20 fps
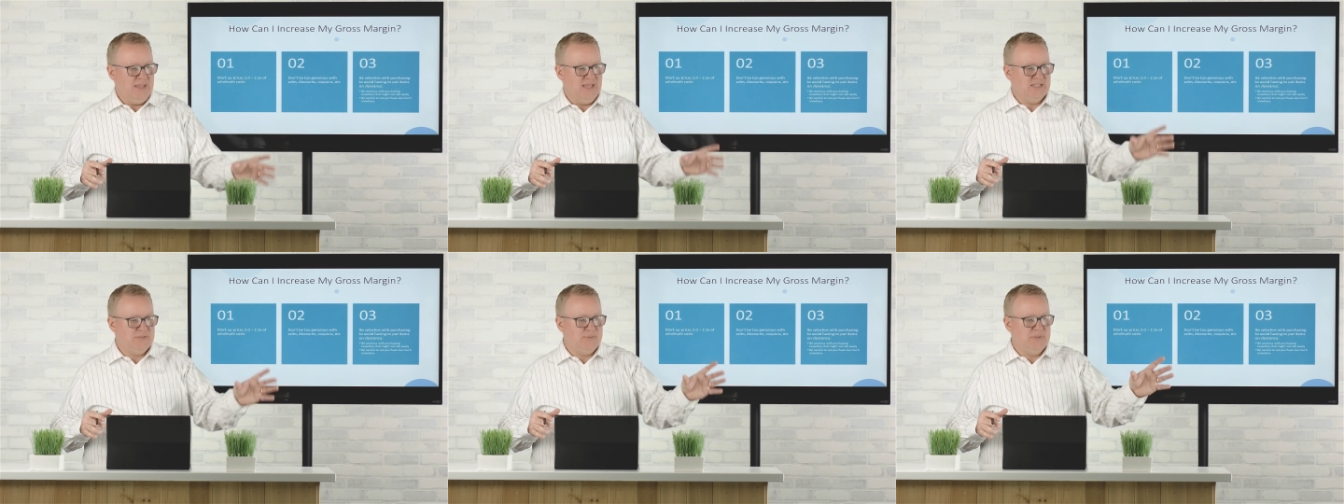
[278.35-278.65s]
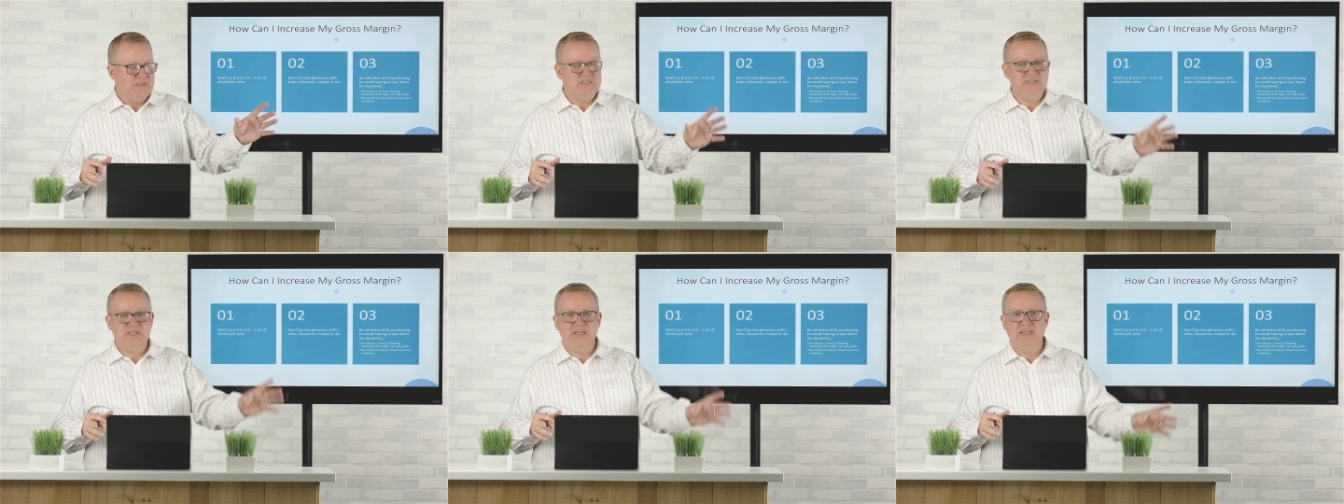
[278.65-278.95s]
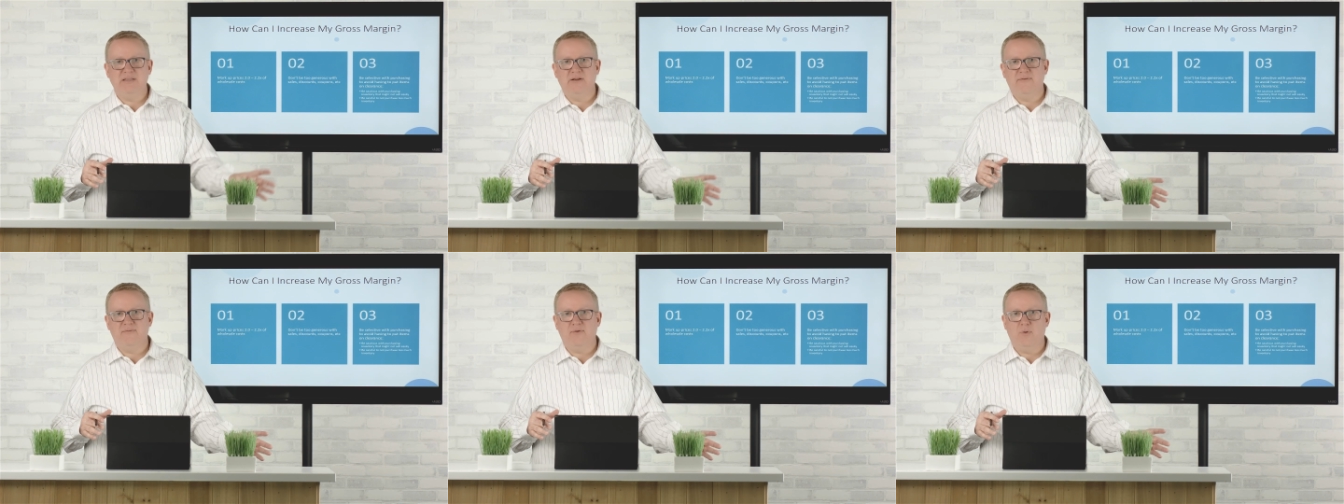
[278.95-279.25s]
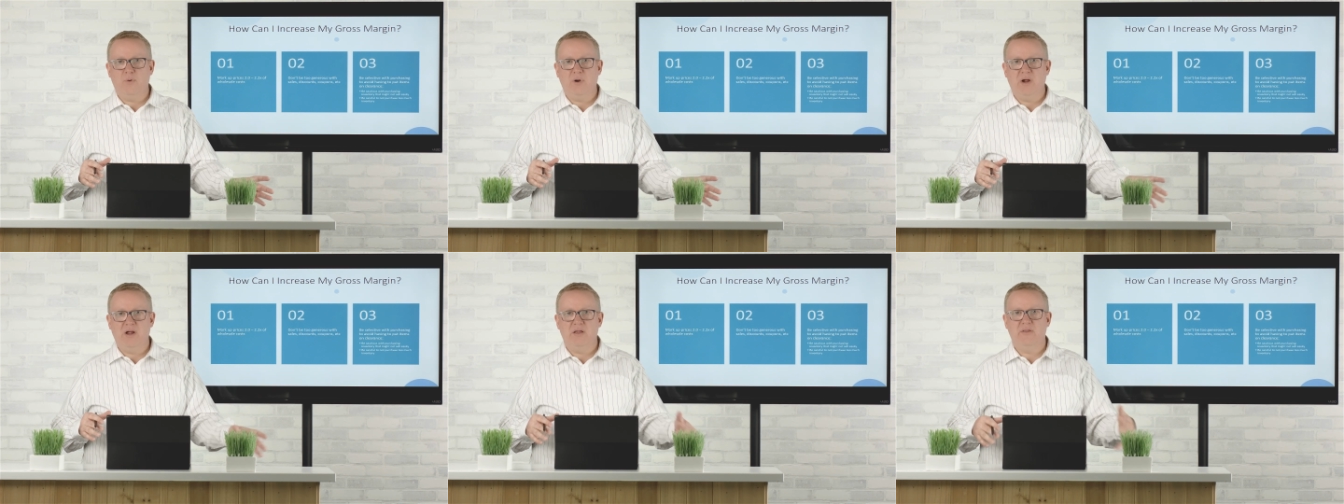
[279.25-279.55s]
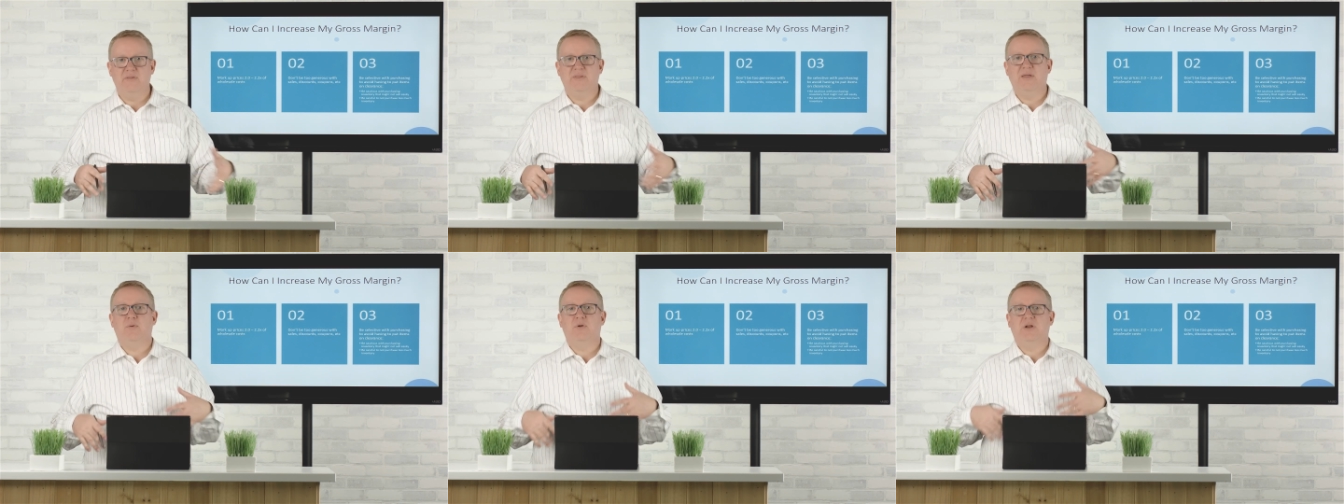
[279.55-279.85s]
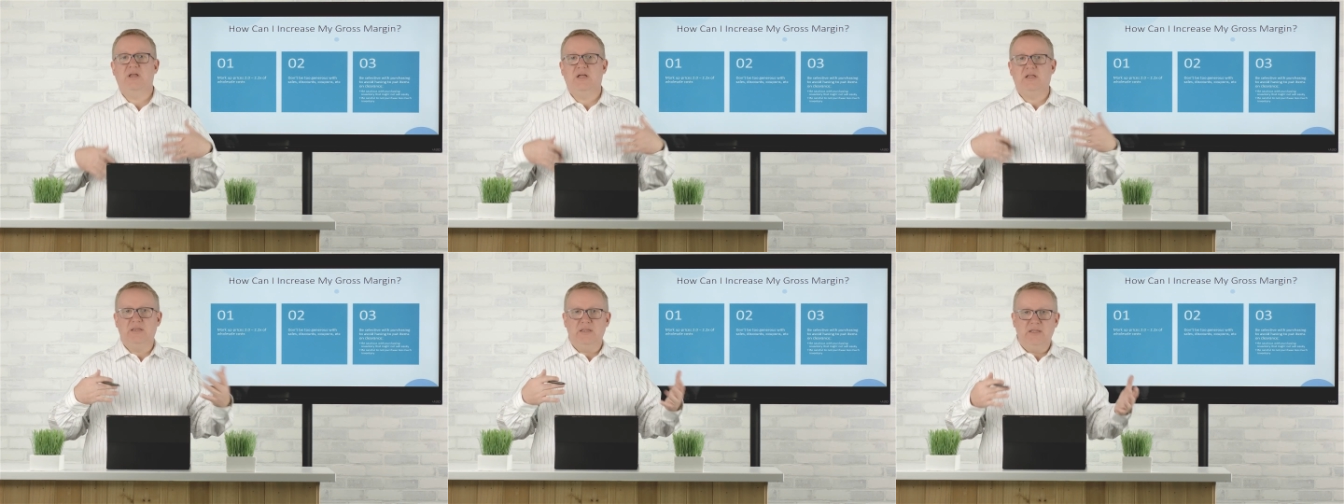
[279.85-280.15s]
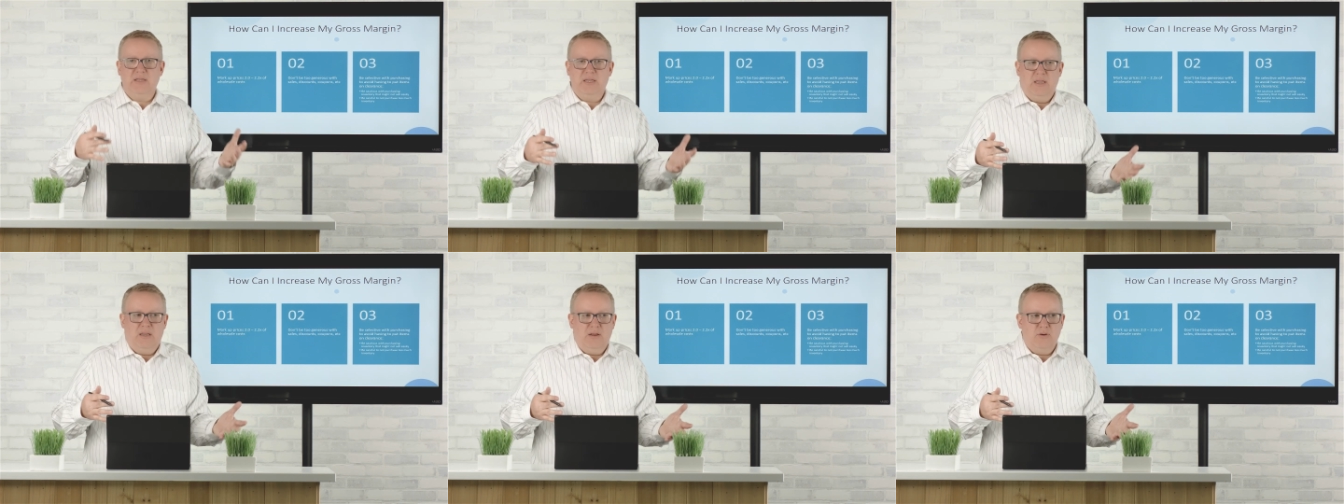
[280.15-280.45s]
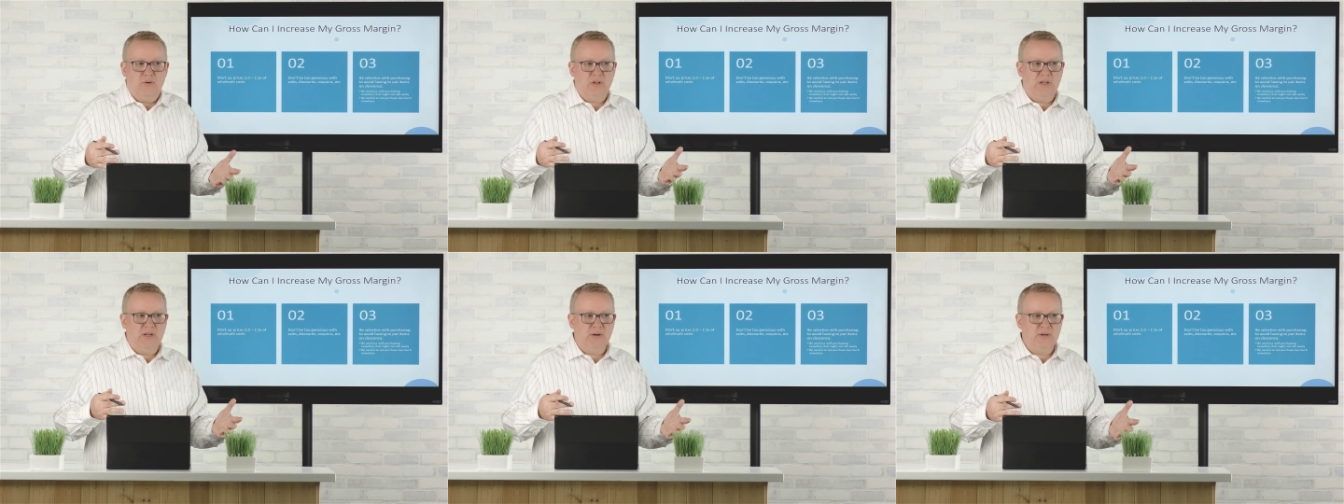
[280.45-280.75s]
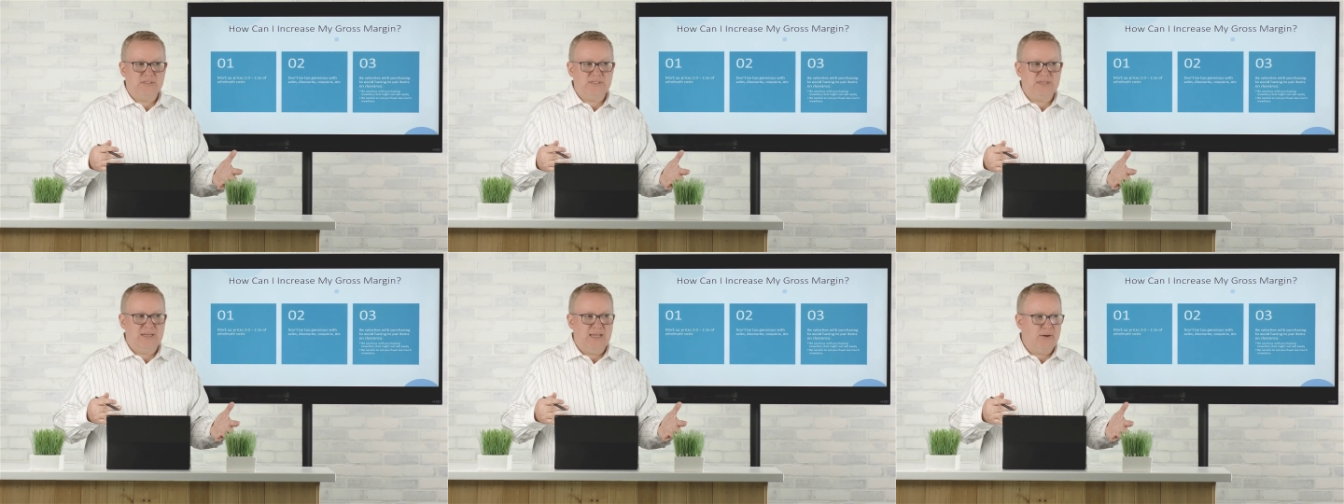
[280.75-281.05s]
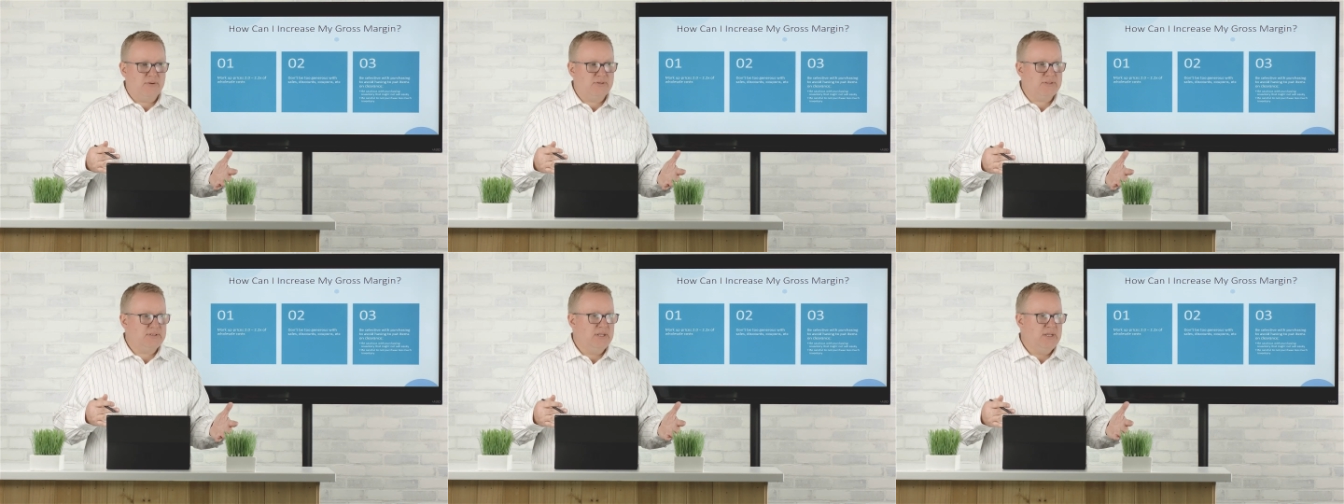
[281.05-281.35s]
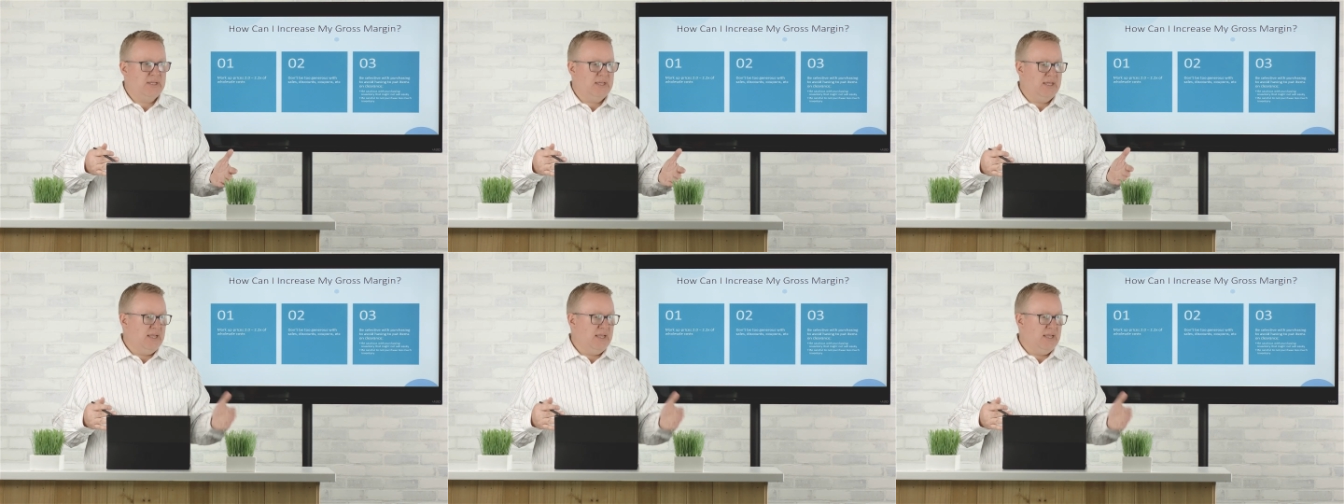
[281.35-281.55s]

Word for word: it's been sitting there for a while, they want to clearance it out,